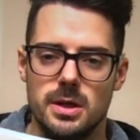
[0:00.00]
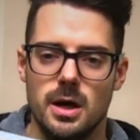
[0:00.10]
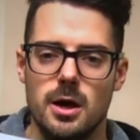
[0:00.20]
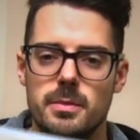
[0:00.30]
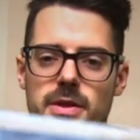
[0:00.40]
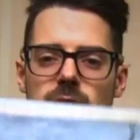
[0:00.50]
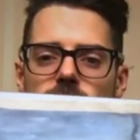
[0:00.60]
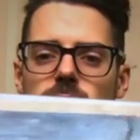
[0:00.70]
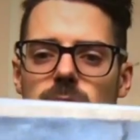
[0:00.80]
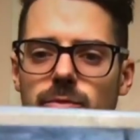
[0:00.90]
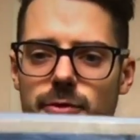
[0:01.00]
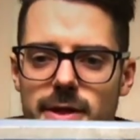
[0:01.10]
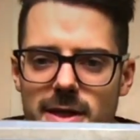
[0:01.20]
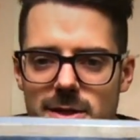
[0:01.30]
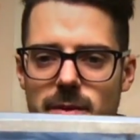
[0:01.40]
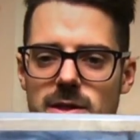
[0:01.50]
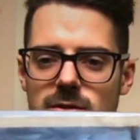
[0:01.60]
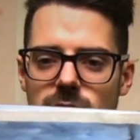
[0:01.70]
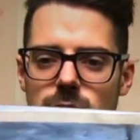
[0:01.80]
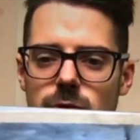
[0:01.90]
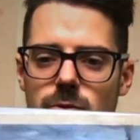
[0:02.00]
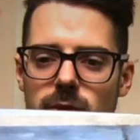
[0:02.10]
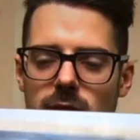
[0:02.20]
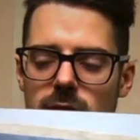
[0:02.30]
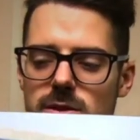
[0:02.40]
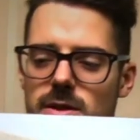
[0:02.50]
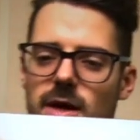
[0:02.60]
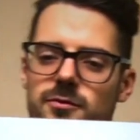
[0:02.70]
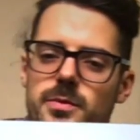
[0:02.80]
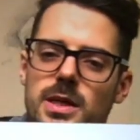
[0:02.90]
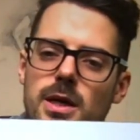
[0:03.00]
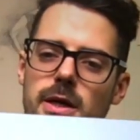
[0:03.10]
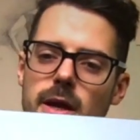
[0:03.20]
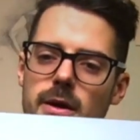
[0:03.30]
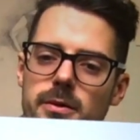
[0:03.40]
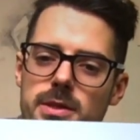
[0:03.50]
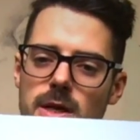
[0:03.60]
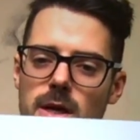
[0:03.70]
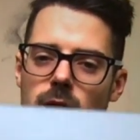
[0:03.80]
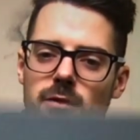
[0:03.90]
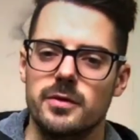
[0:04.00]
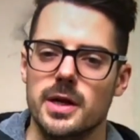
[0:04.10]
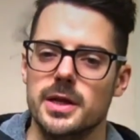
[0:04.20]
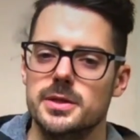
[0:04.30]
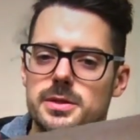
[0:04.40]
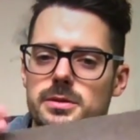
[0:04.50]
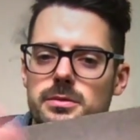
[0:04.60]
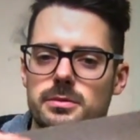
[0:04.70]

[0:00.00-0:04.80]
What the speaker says: And they can get pretty expensive too, because they have to be cut out of a nice